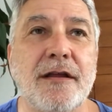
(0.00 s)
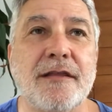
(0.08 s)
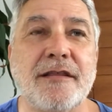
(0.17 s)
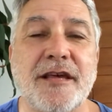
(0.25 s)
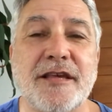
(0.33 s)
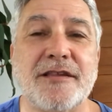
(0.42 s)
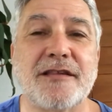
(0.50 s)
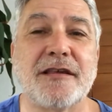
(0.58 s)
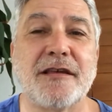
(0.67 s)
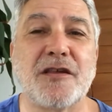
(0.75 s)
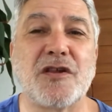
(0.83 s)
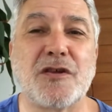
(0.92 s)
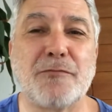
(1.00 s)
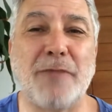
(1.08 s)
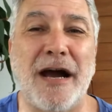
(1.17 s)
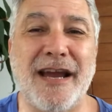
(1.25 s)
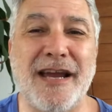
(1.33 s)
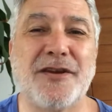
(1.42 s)
this
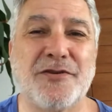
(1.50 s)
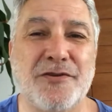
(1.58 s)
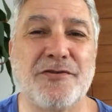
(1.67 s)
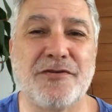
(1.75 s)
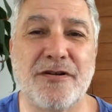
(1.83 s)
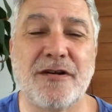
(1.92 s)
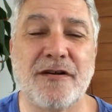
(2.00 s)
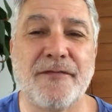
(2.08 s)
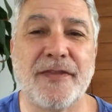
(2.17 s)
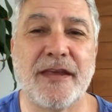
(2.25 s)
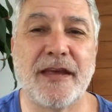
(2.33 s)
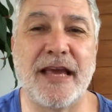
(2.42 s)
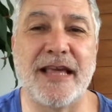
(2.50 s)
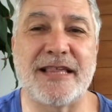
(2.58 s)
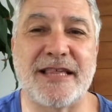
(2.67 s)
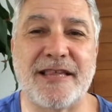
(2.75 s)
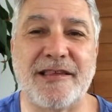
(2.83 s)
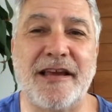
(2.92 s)
spider is
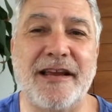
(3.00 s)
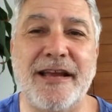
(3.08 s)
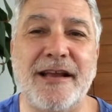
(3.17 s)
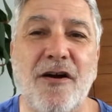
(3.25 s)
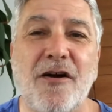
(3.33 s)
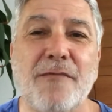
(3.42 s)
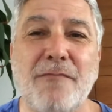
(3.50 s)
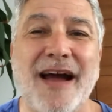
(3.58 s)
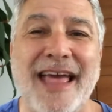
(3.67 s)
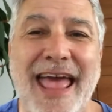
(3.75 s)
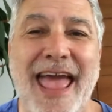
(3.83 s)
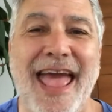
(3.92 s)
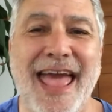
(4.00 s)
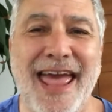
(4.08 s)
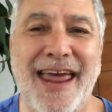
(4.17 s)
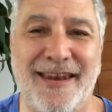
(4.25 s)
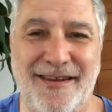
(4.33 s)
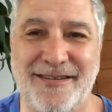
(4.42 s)
sitting on my
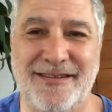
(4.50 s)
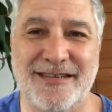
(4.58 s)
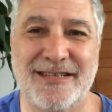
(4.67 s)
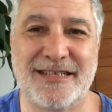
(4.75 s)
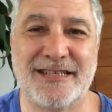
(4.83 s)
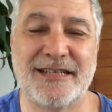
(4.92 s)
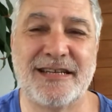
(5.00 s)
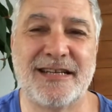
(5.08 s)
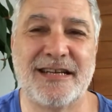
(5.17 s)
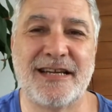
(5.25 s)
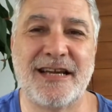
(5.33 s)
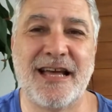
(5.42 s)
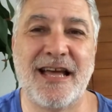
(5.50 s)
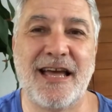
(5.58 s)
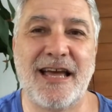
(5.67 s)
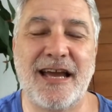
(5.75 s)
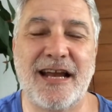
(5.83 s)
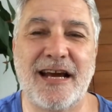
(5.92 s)
hand,
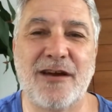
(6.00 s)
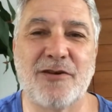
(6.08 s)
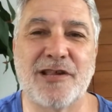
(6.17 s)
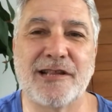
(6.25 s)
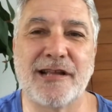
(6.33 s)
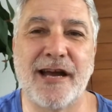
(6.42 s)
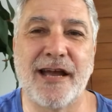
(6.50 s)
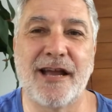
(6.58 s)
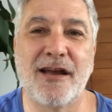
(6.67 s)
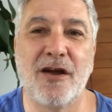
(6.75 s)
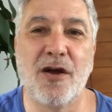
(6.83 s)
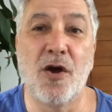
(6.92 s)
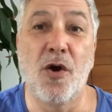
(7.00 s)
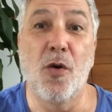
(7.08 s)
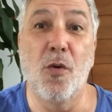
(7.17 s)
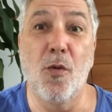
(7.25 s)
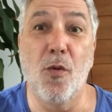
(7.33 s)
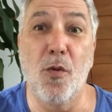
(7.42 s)
and I was like,
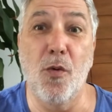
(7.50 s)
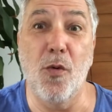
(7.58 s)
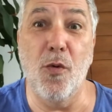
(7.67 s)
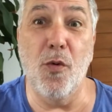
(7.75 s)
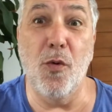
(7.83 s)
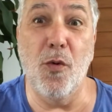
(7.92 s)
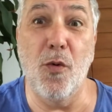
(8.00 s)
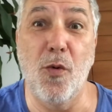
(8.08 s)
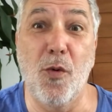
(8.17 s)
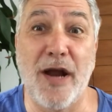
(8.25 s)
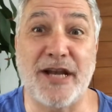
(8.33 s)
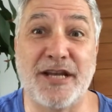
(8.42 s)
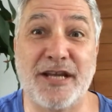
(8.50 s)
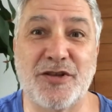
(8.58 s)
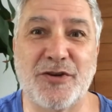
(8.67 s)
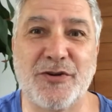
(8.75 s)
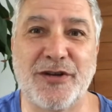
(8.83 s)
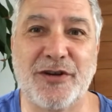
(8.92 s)
what is
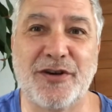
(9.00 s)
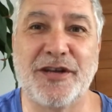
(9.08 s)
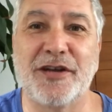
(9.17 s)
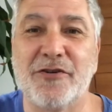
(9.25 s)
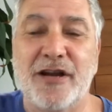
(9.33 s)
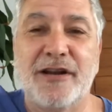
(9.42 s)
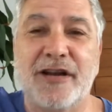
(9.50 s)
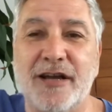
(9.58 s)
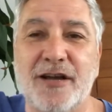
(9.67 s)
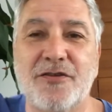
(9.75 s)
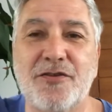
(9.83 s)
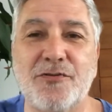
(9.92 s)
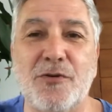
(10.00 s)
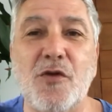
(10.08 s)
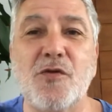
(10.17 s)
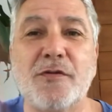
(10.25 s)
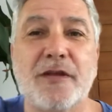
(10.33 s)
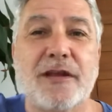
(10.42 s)
going on here? And I
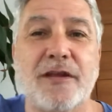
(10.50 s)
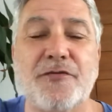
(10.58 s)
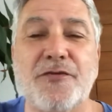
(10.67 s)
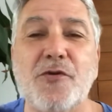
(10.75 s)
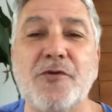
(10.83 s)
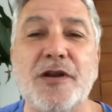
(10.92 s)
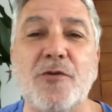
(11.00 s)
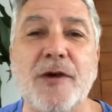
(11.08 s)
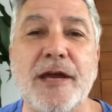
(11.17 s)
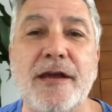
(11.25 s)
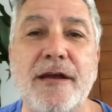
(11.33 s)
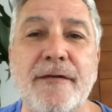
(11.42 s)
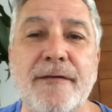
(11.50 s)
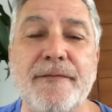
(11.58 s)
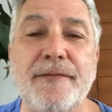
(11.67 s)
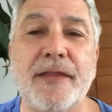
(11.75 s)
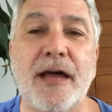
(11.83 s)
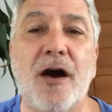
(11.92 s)
throw it away
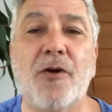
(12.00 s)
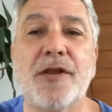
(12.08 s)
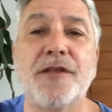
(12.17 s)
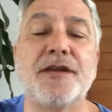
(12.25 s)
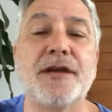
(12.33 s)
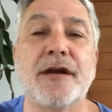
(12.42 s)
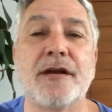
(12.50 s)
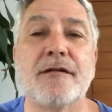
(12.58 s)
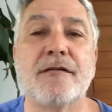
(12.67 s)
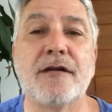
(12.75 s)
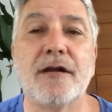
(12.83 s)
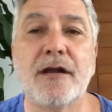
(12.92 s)
out in the air,